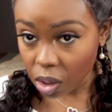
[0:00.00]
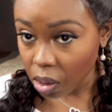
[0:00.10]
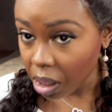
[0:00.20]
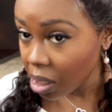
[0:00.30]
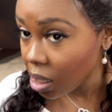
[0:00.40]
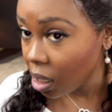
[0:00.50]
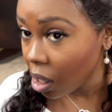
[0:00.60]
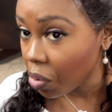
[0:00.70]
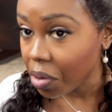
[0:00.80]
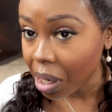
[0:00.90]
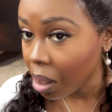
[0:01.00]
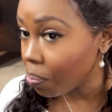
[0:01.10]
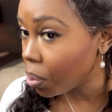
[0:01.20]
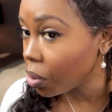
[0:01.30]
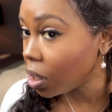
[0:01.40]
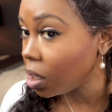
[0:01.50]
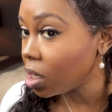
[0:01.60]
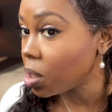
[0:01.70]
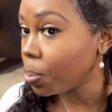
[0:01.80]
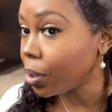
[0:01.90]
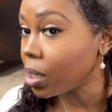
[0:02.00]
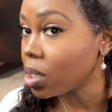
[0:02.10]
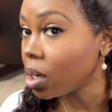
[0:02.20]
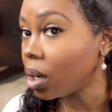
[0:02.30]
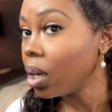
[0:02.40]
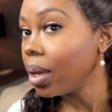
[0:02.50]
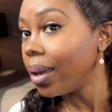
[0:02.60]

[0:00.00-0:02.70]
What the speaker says: Do you guys see how not bulky these braids are?